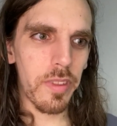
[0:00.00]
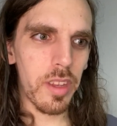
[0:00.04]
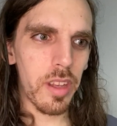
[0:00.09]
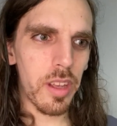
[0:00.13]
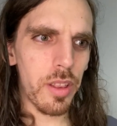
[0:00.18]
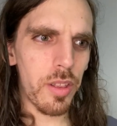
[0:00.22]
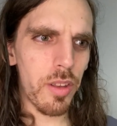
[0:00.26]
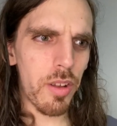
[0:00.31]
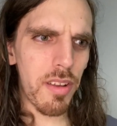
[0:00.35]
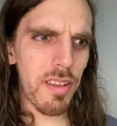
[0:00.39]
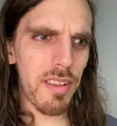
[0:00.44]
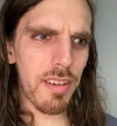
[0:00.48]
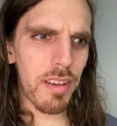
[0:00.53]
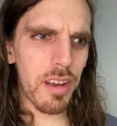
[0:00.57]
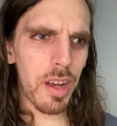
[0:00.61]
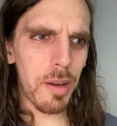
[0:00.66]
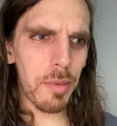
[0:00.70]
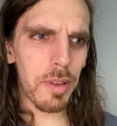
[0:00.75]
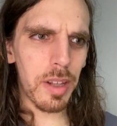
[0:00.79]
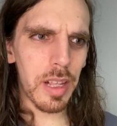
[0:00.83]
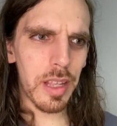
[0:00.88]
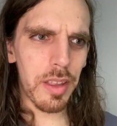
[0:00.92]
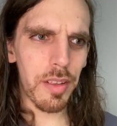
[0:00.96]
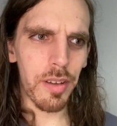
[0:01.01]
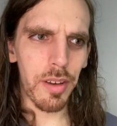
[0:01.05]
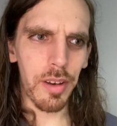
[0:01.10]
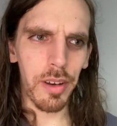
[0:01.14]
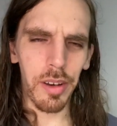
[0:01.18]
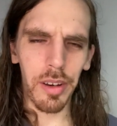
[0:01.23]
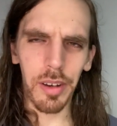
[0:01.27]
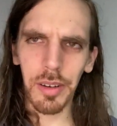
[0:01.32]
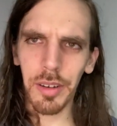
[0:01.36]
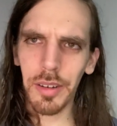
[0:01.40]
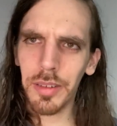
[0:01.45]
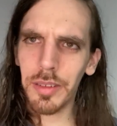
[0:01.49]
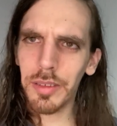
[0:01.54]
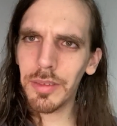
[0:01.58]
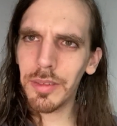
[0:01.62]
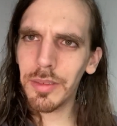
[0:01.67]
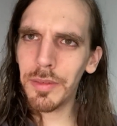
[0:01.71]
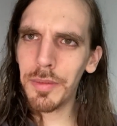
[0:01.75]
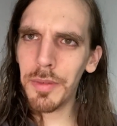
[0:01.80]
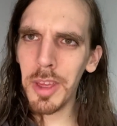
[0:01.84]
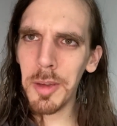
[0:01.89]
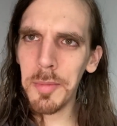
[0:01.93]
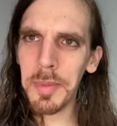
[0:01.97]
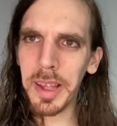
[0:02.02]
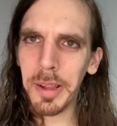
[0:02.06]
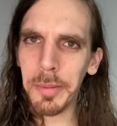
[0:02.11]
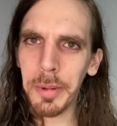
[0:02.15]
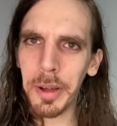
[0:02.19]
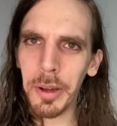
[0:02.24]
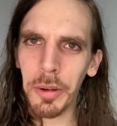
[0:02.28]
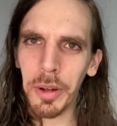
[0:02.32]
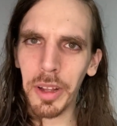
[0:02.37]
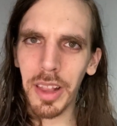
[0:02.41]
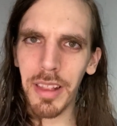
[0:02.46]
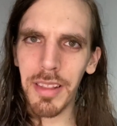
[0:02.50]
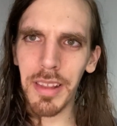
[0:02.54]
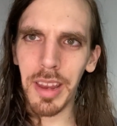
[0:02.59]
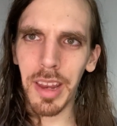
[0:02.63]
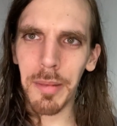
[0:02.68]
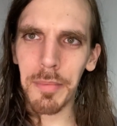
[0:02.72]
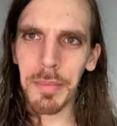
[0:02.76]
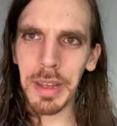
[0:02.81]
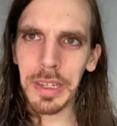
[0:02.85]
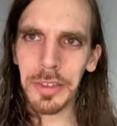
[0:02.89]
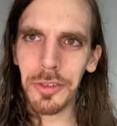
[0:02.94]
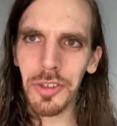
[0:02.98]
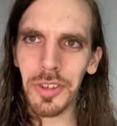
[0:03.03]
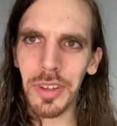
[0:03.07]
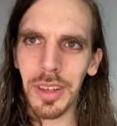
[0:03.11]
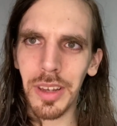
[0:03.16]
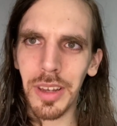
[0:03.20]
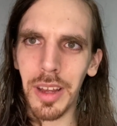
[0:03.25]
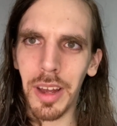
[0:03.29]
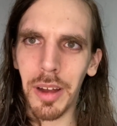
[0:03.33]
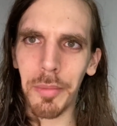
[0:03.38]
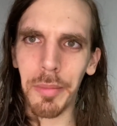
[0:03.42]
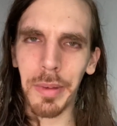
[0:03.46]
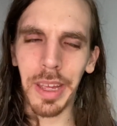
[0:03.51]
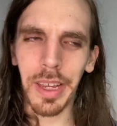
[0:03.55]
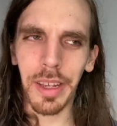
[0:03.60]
there's a couple other female poets that I mentioned on